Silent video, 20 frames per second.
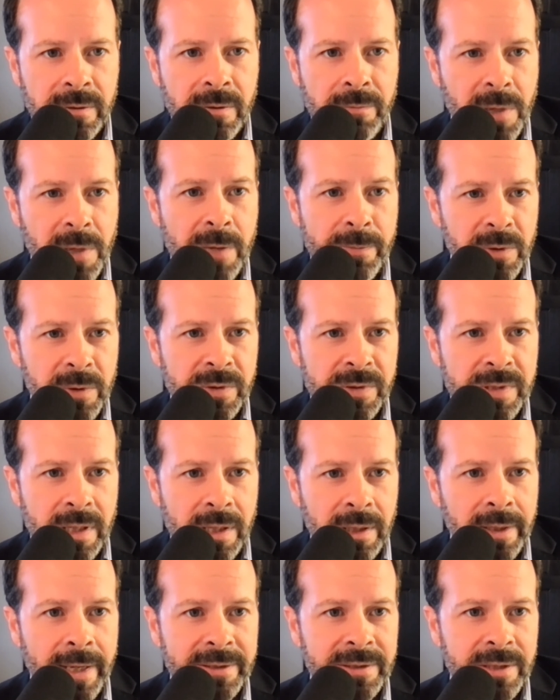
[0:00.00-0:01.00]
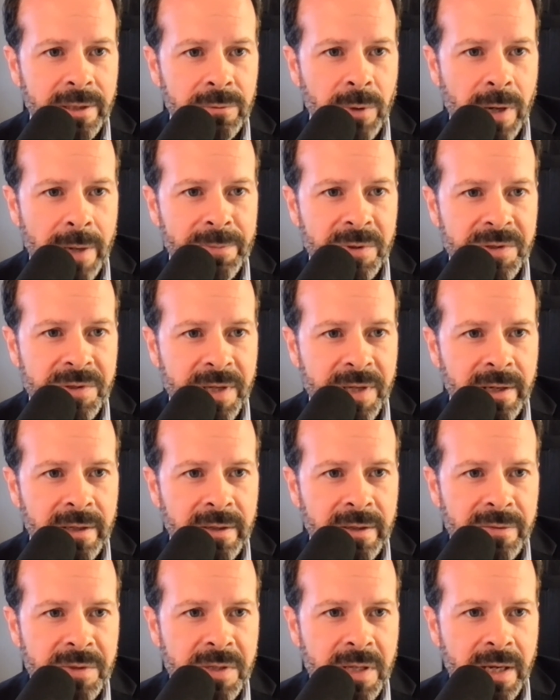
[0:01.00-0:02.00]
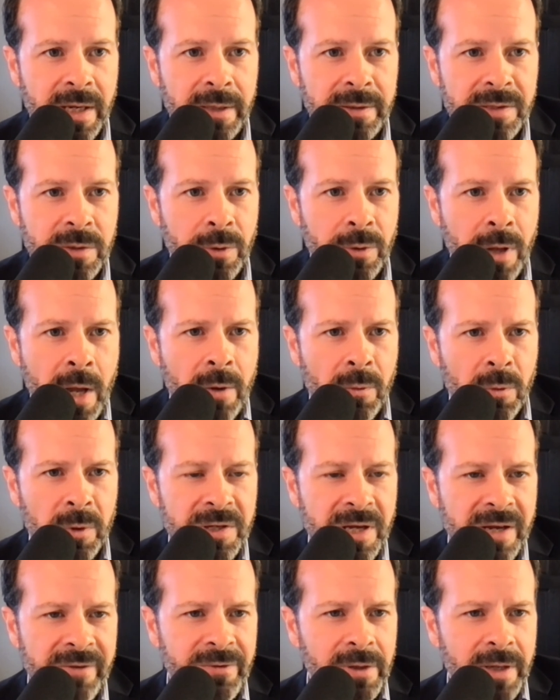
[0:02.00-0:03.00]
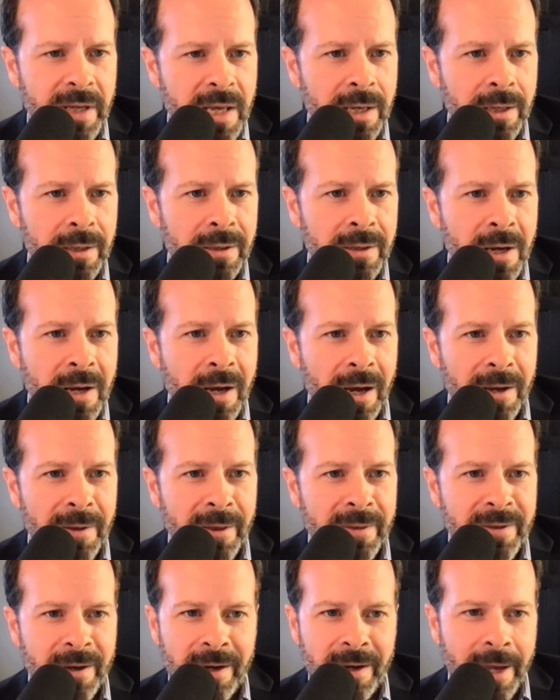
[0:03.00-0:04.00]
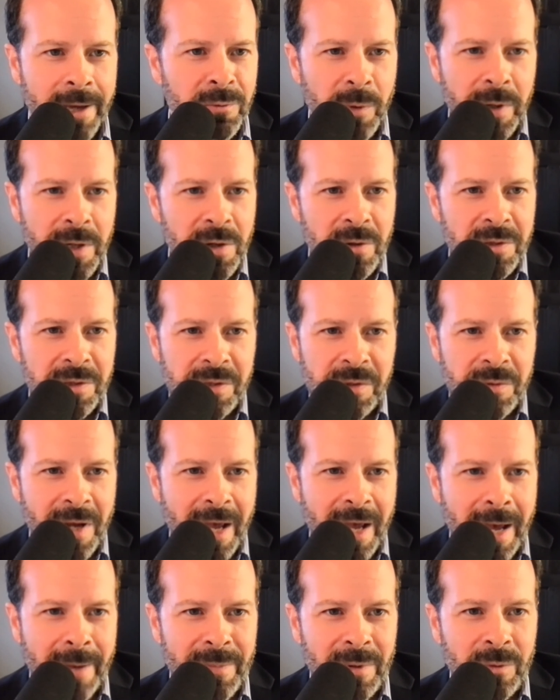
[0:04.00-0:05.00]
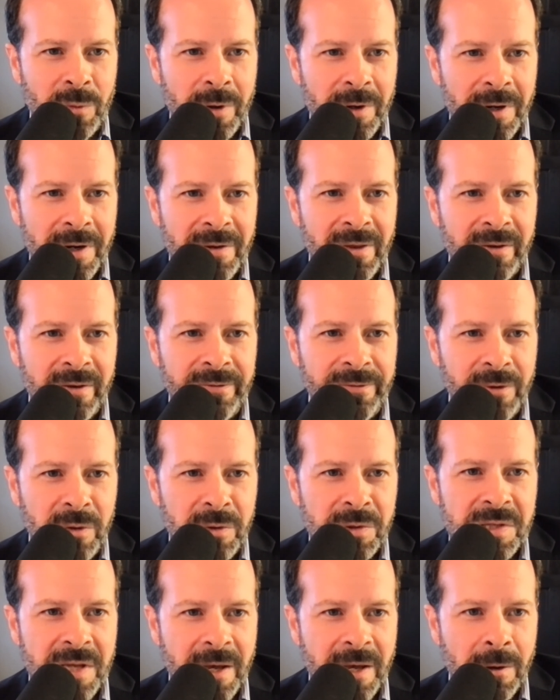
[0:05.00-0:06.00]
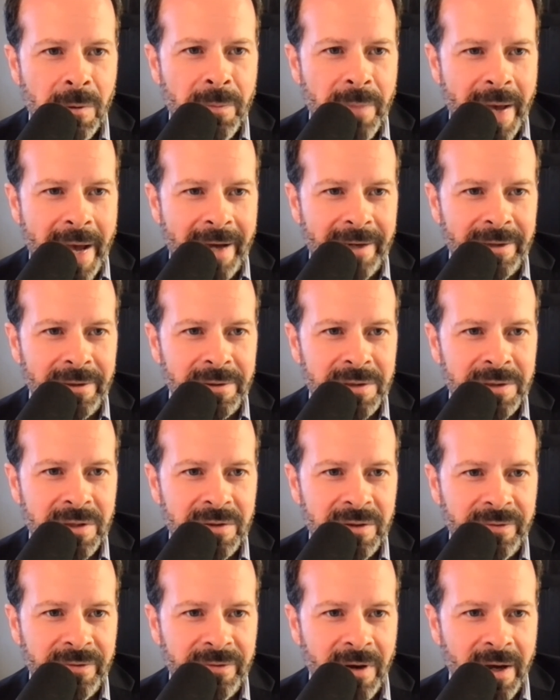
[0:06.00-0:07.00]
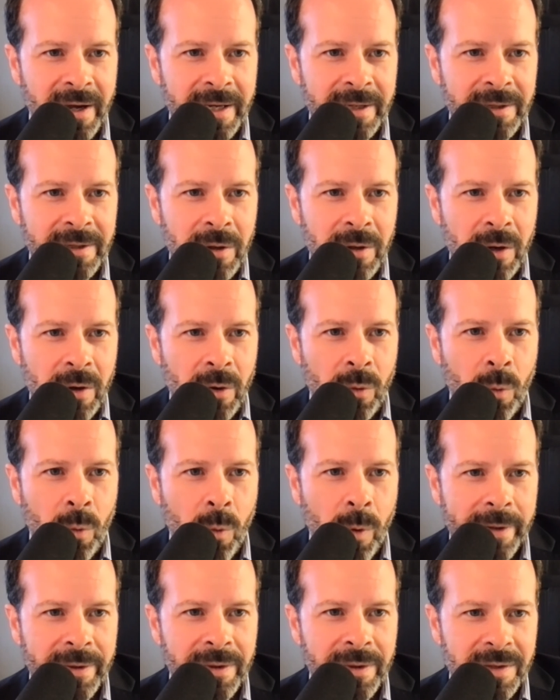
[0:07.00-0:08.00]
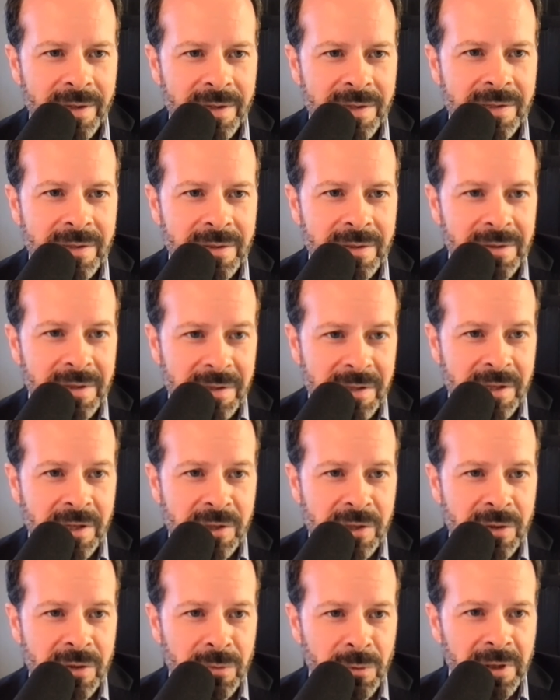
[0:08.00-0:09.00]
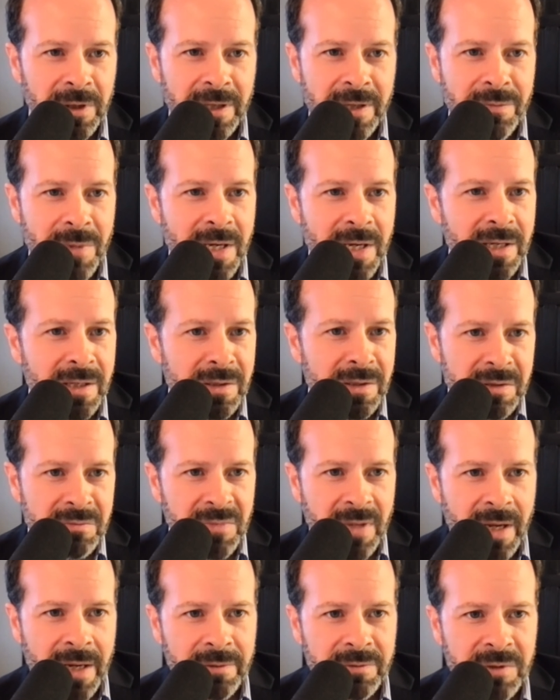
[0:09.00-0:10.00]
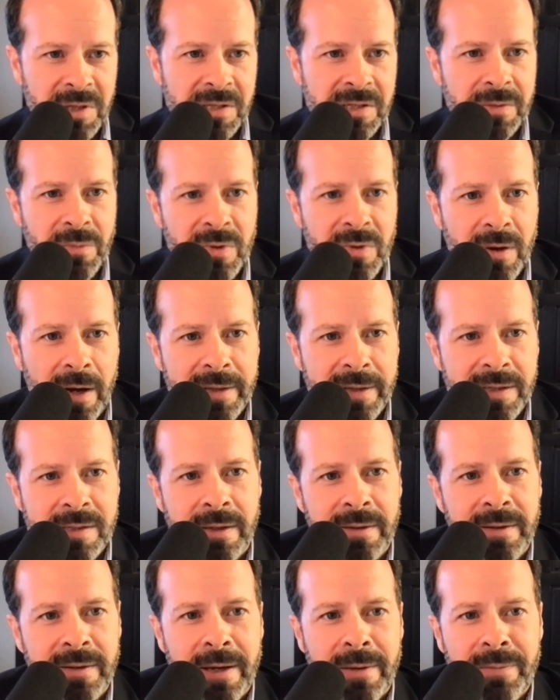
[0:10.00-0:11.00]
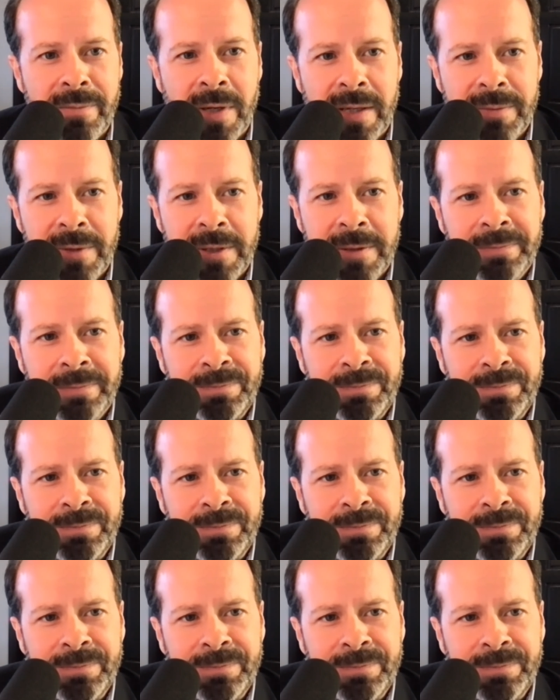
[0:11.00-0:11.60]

The people's elected representatives can. So we're definitely and we knew this would happen. We're in the full-scale battle to define what this decision really means. Just some thoughts on that, maybe?